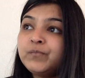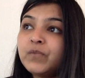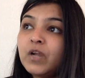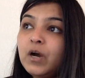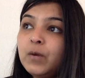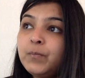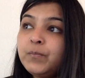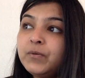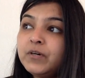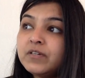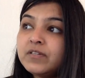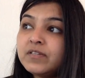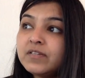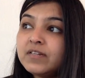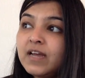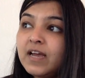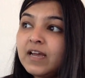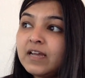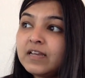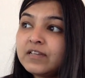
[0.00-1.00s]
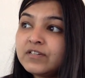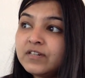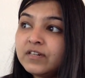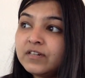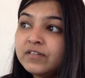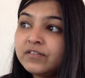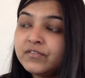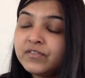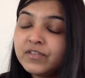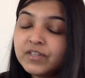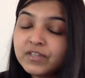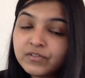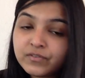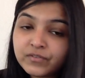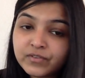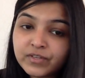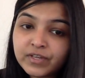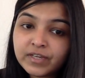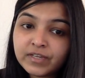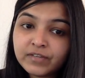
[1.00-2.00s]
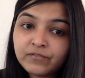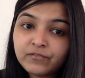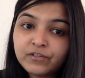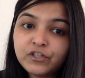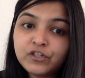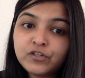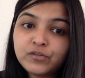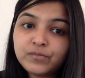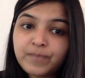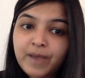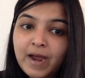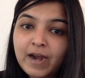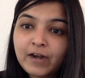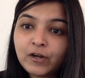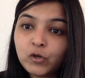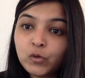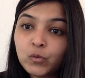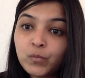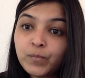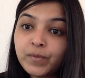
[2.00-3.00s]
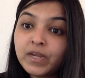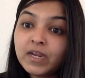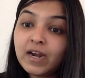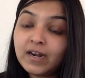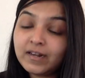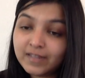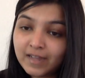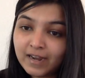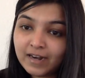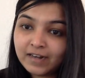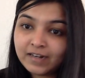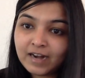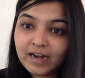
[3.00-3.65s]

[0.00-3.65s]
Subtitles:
a person has done this thing which is bad to me, and that.